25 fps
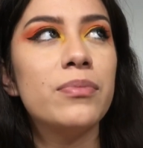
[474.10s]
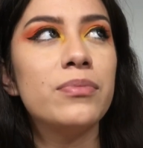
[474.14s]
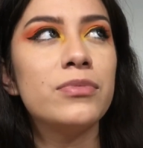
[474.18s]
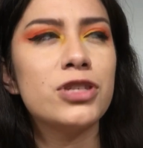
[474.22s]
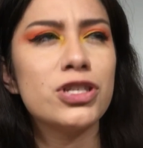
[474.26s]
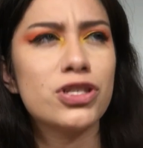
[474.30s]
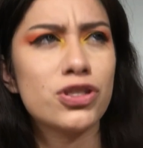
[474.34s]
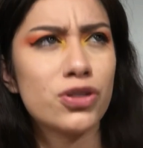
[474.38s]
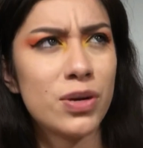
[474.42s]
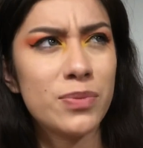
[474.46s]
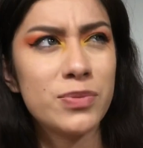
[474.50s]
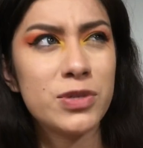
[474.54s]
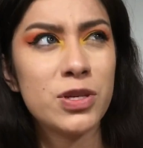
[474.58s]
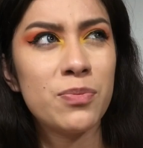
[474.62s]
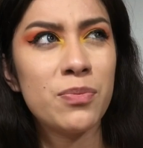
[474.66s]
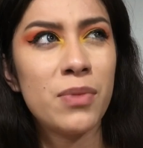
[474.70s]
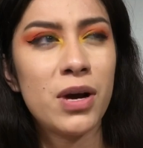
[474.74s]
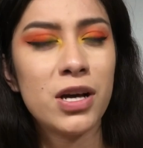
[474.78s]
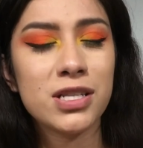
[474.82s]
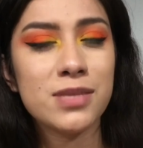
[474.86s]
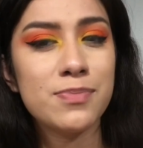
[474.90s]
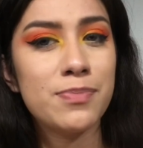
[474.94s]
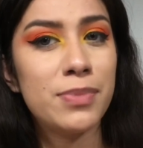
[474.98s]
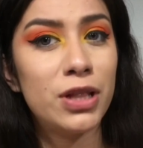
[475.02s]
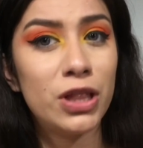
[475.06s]
description
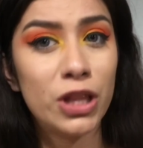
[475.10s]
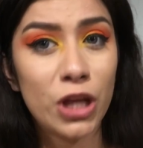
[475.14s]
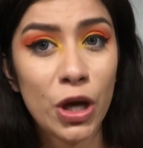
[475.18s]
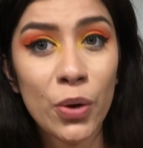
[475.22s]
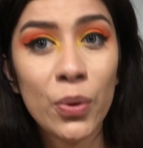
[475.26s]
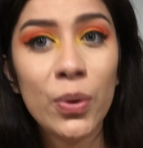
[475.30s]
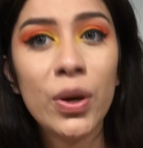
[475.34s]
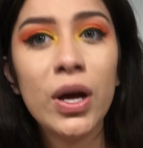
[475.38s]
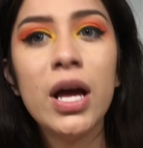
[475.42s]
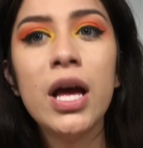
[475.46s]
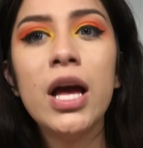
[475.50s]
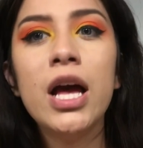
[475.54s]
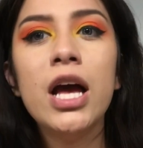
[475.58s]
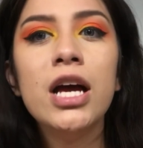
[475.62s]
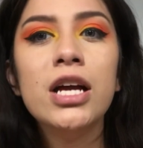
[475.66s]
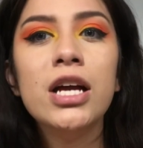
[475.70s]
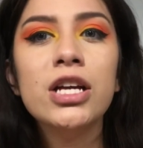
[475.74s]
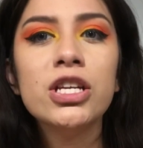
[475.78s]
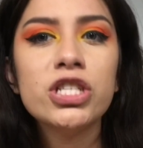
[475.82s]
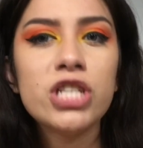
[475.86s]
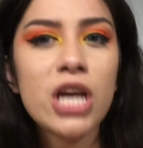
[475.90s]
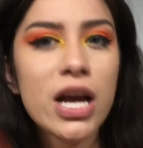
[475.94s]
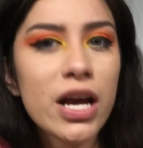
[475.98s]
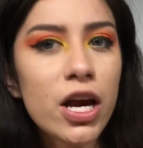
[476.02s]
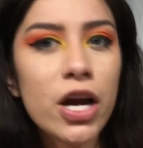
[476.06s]
box below.
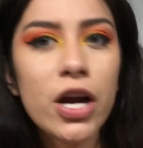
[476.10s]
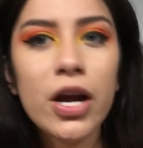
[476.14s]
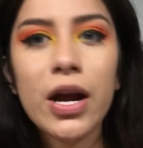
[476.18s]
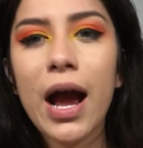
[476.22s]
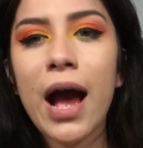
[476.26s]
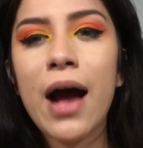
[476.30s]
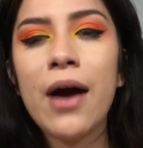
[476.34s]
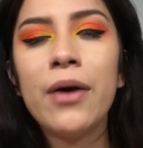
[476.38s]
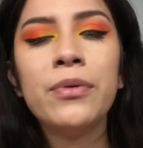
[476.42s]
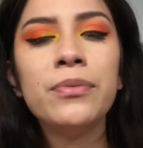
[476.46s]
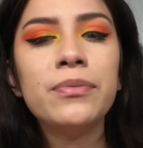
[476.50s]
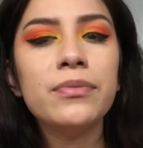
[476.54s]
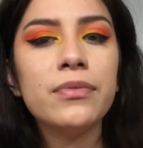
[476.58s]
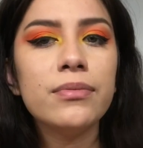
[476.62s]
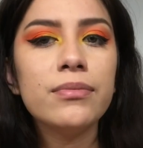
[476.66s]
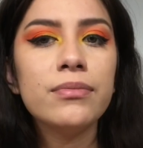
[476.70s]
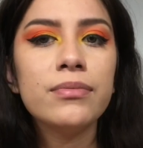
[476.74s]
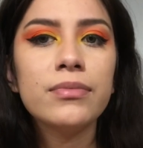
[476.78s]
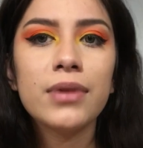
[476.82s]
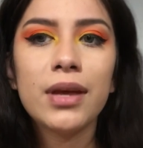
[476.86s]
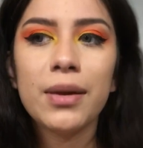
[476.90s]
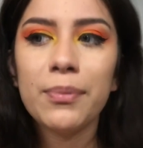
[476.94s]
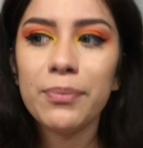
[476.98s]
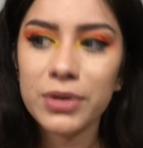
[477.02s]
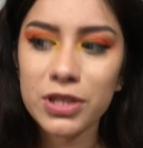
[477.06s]
Check her out,
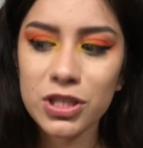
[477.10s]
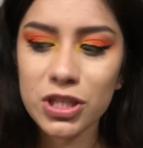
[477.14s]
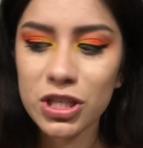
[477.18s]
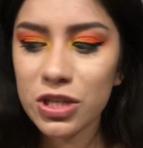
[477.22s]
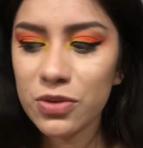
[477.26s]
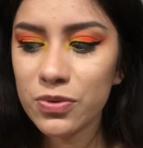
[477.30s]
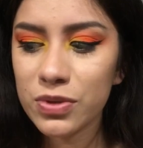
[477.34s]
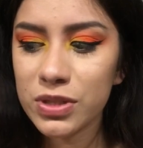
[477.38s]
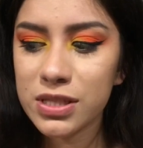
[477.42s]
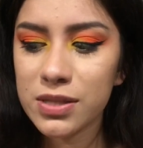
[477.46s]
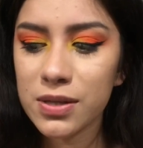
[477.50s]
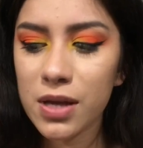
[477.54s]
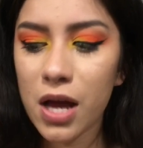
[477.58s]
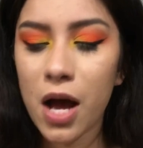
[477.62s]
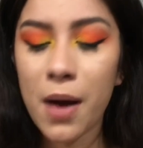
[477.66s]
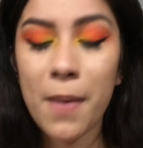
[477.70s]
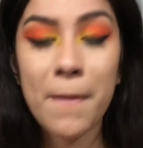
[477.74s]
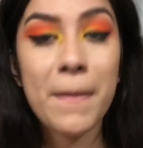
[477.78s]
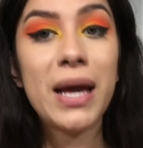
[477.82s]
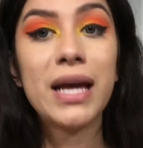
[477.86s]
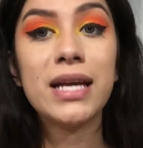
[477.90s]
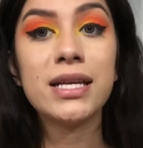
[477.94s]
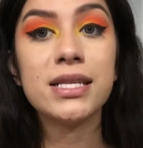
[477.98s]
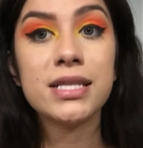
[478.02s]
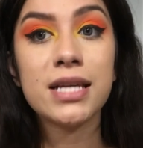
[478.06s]
but she was
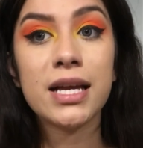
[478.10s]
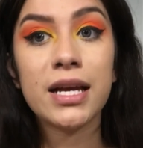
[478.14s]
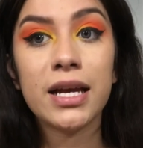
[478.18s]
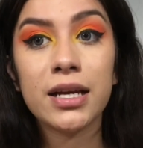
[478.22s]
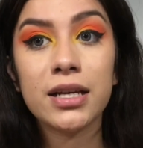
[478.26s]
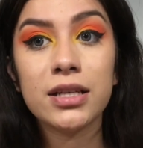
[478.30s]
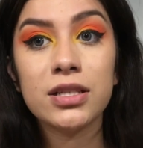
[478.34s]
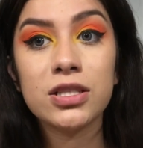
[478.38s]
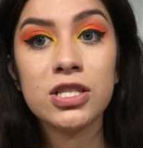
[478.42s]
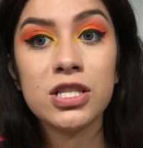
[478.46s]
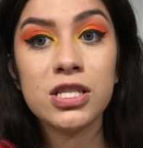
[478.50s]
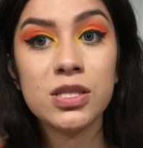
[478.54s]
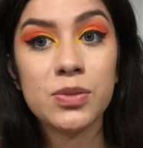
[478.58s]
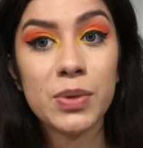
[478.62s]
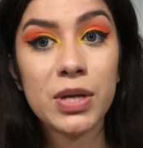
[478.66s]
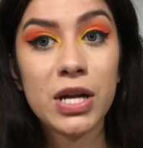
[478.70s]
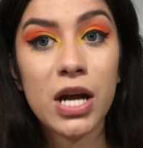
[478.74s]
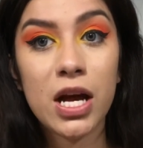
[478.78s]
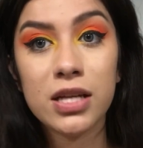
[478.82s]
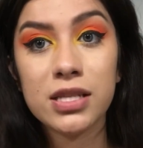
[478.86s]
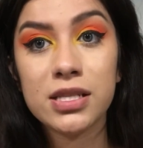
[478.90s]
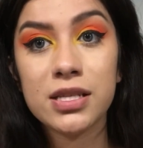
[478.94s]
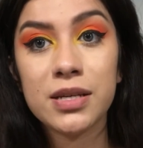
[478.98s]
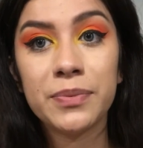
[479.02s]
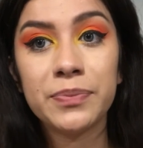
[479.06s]
amazing. She's been
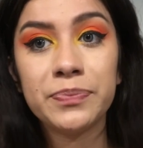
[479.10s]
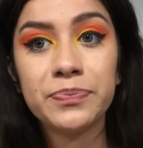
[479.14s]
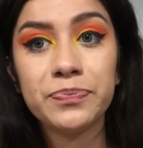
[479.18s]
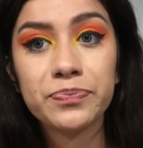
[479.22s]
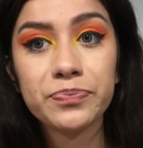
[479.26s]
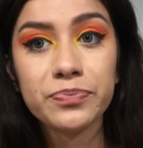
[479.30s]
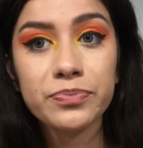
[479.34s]
awesome.